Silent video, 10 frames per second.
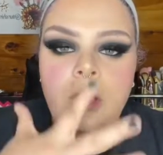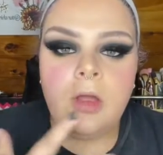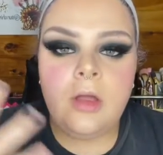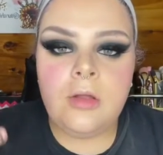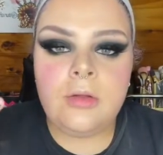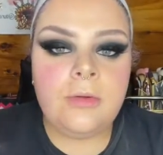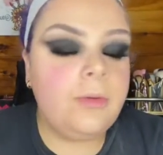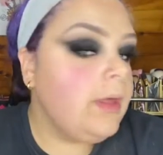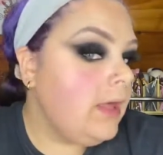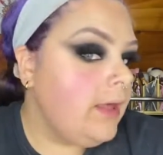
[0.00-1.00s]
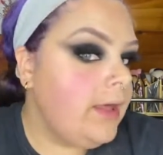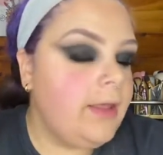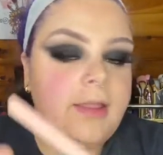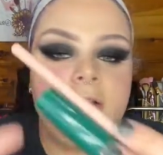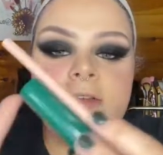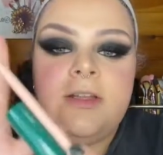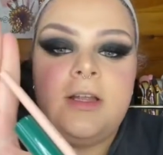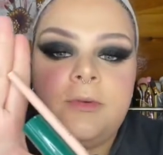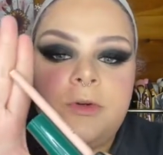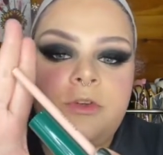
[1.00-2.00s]
Okay, that's
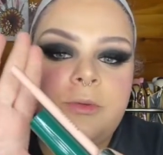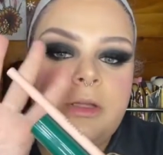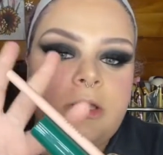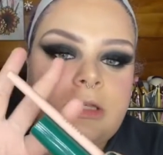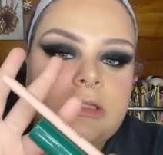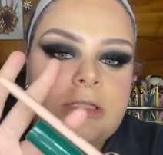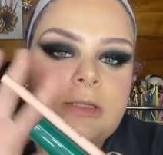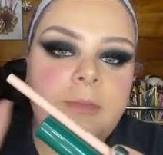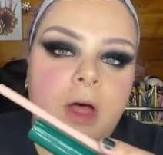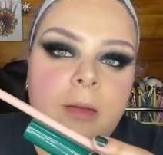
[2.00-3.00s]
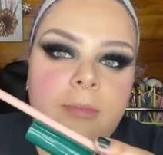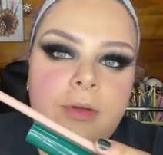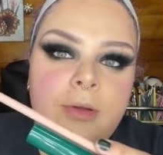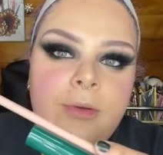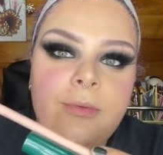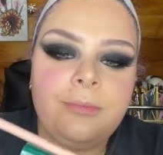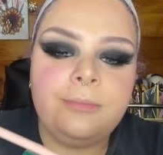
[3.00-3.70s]
done. We're doing this lip combo.